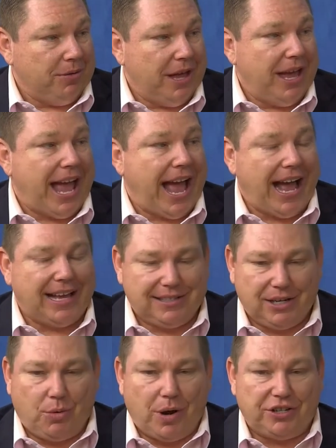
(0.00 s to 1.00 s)
They
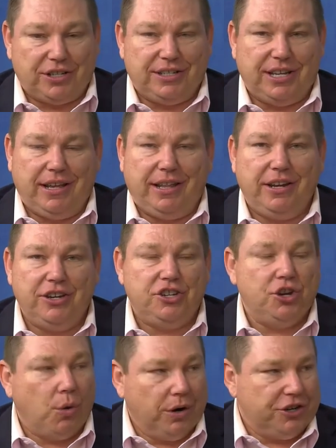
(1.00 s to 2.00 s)
ask questions. It is
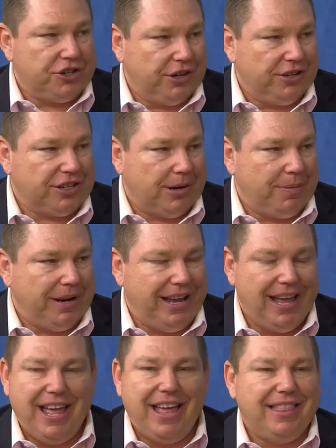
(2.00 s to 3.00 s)
your insurance
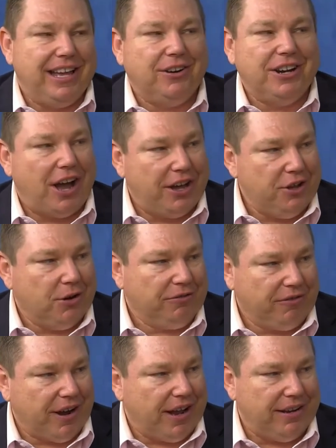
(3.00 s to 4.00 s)
company. They are not your
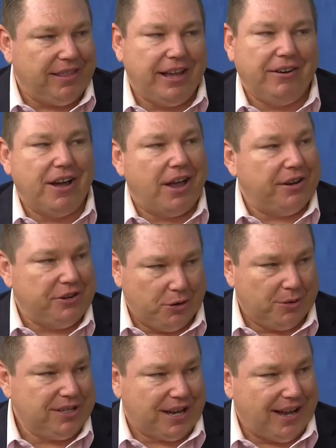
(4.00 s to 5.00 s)
friend. They are not on
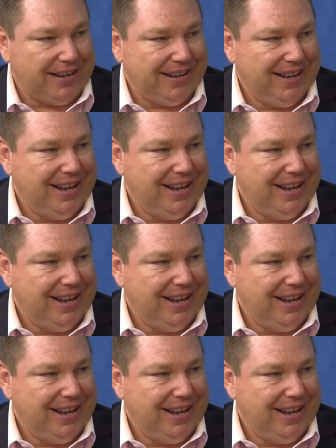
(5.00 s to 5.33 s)
your side.